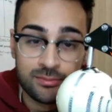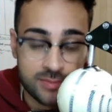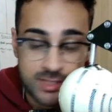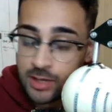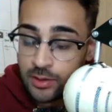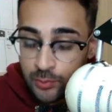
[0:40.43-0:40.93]

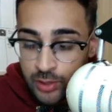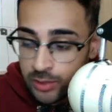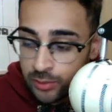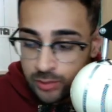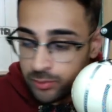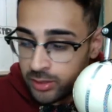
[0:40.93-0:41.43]
sounded
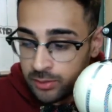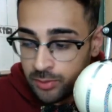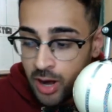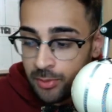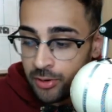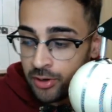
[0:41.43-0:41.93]
really
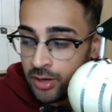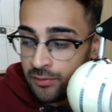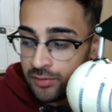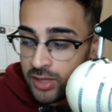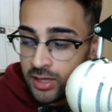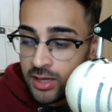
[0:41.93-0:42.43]
proper and
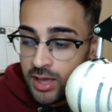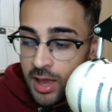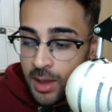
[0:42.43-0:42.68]
everything,